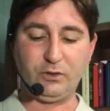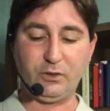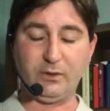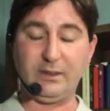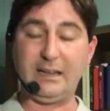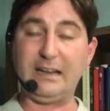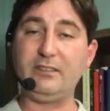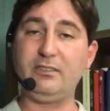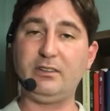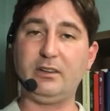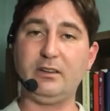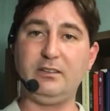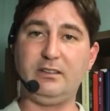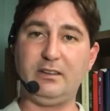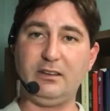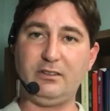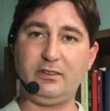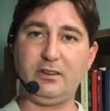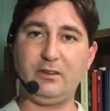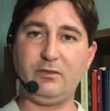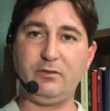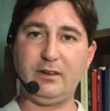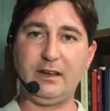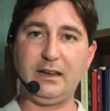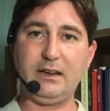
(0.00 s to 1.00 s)
so that's a
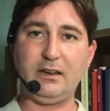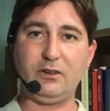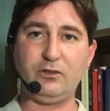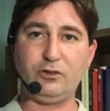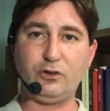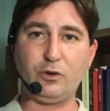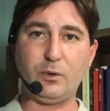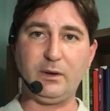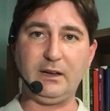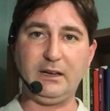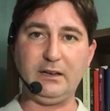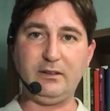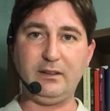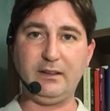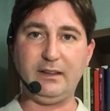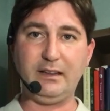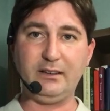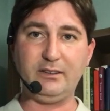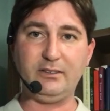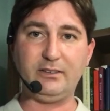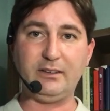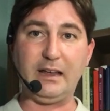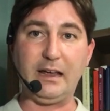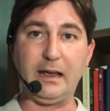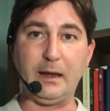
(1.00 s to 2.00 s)
disadvantage going into the
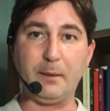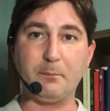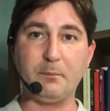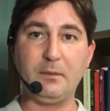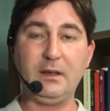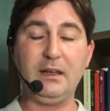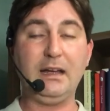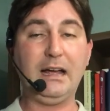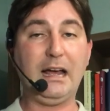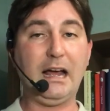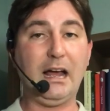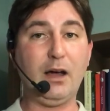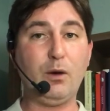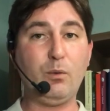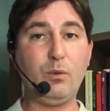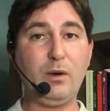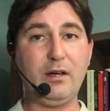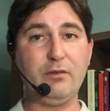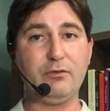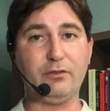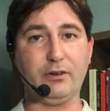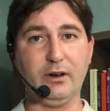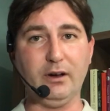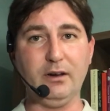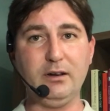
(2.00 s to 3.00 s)
exam.
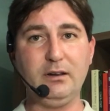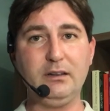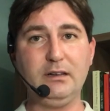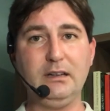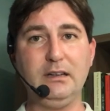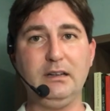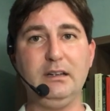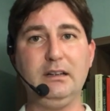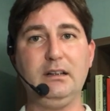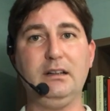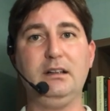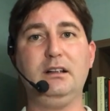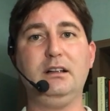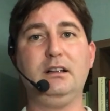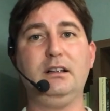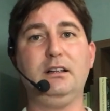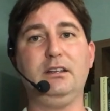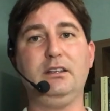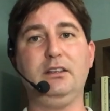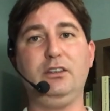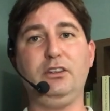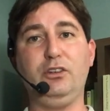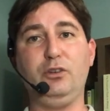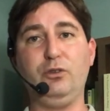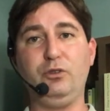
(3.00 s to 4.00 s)
However,
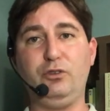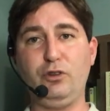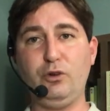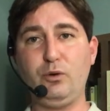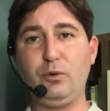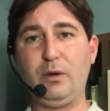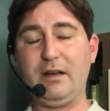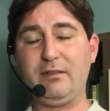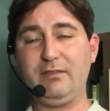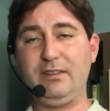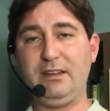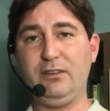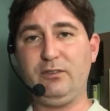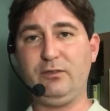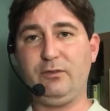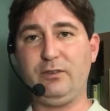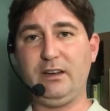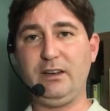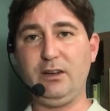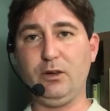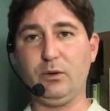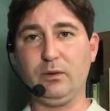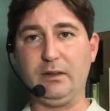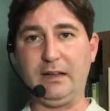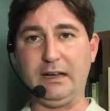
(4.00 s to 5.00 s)
you do have these
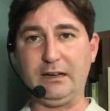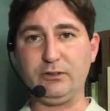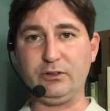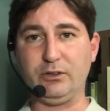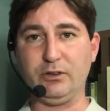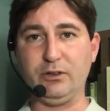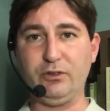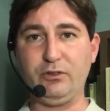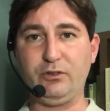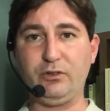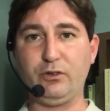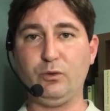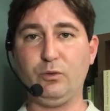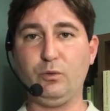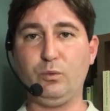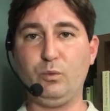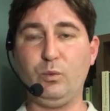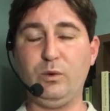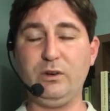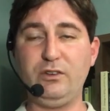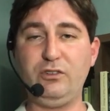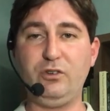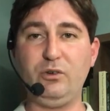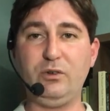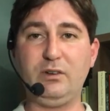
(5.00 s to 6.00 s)
video lectures,
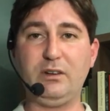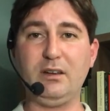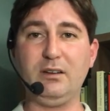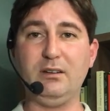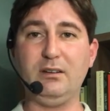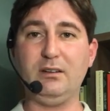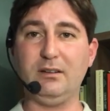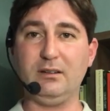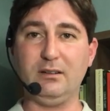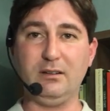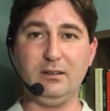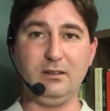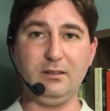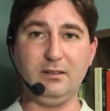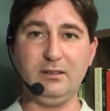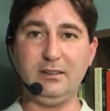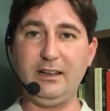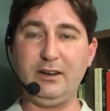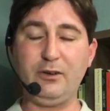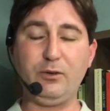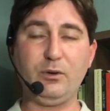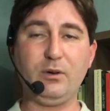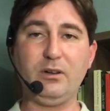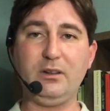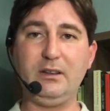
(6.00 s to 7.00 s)
which you can
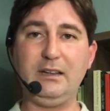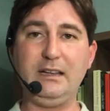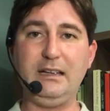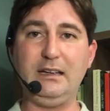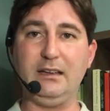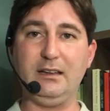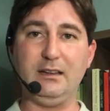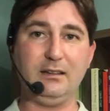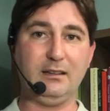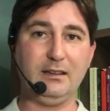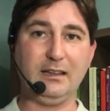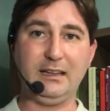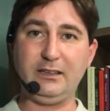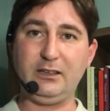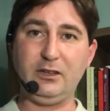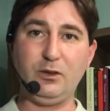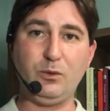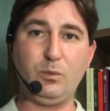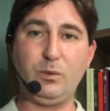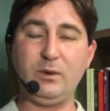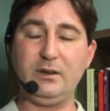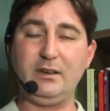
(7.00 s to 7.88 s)
literally, like, you